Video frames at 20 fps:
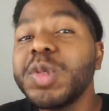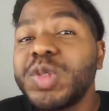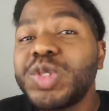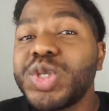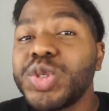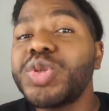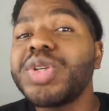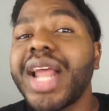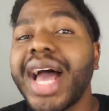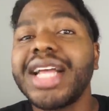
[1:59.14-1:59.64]
you
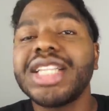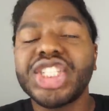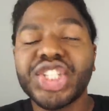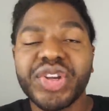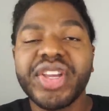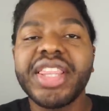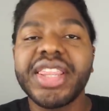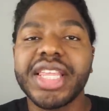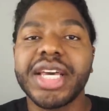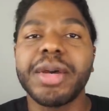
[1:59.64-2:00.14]
do not
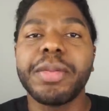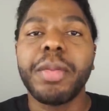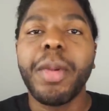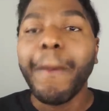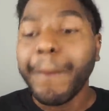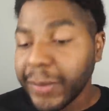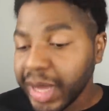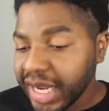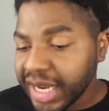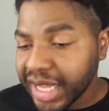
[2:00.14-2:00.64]
treat them,
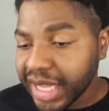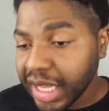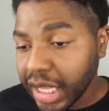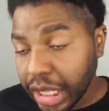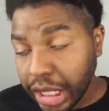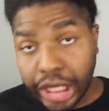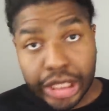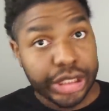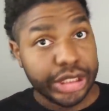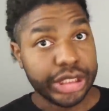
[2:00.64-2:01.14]
meaning
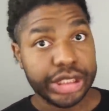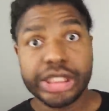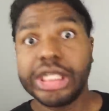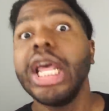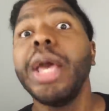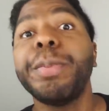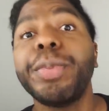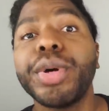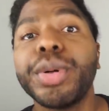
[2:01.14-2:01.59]
snip